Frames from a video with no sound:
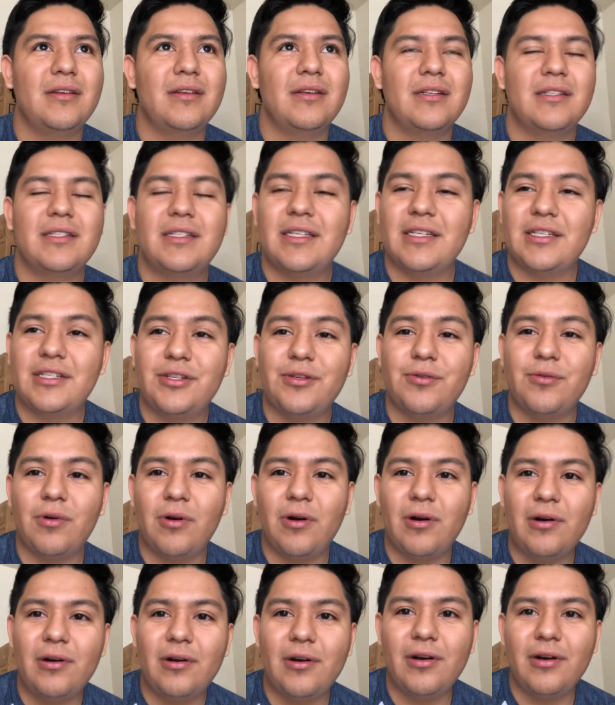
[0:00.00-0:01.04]
since you
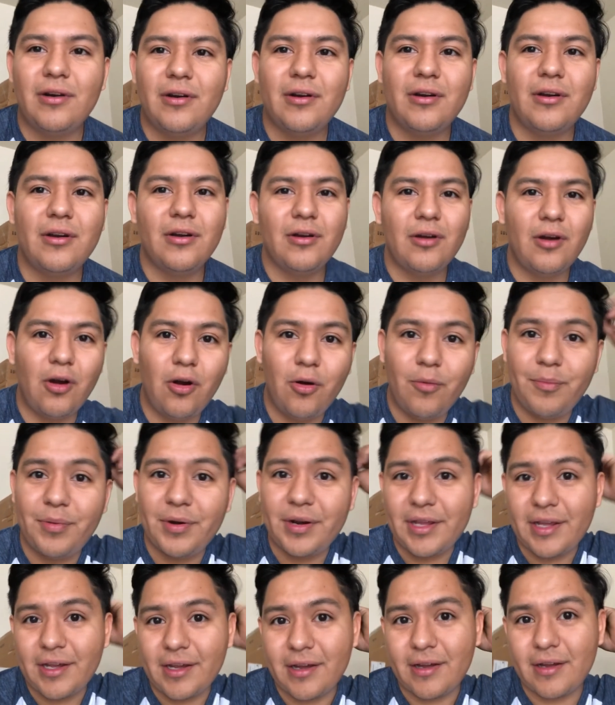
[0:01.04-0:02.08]
are
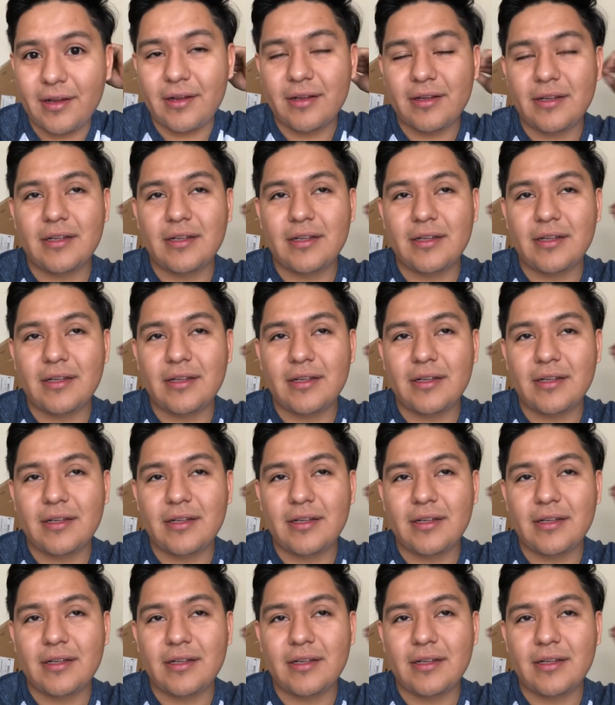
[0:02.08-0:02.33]
opening,